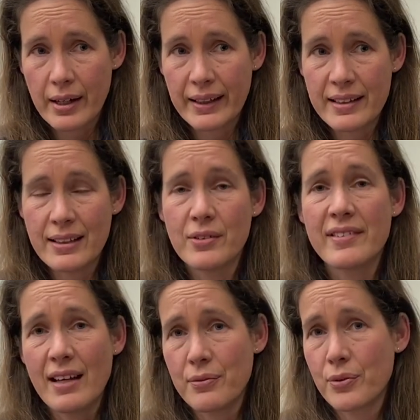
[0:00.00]
getting a
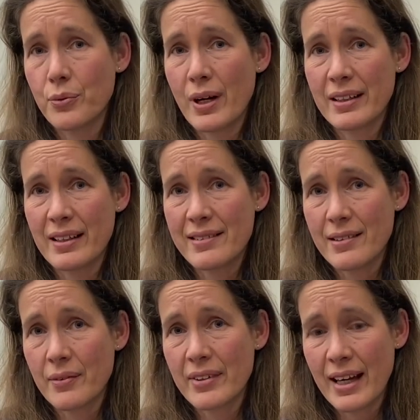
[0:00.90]
self-awareness
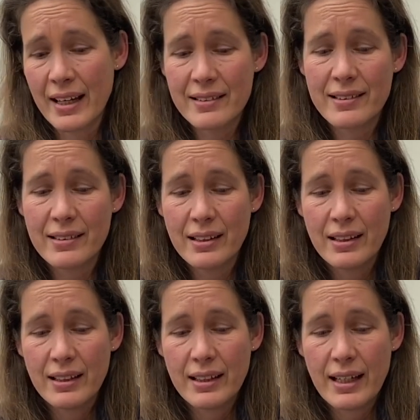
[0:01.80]
of that
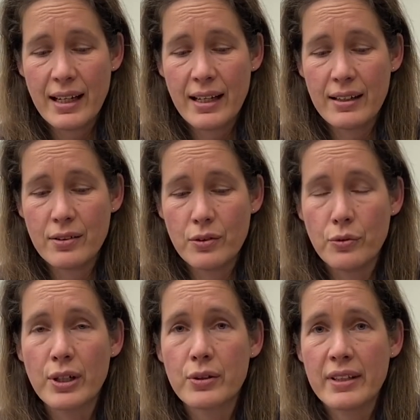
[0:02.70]
and
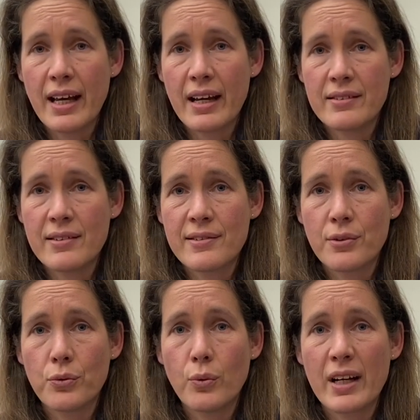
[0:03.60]
recognize also
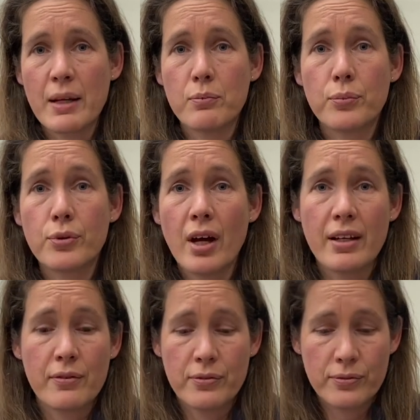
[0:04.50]
what I'm proud
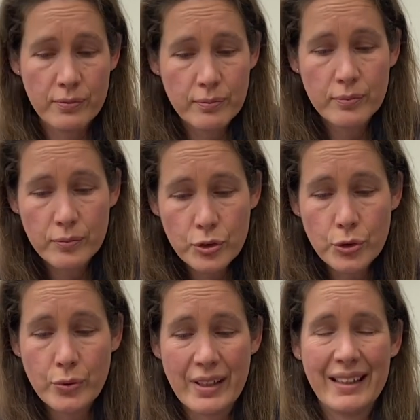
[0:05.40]
of
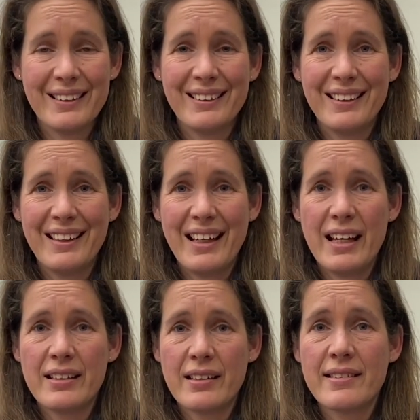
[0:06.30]
doing
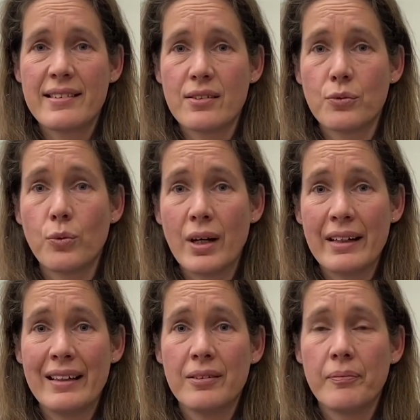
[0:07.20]
and understand
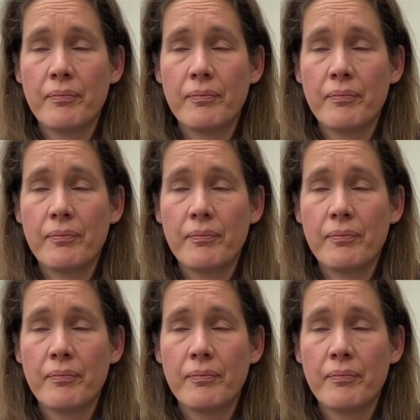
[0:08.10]
why.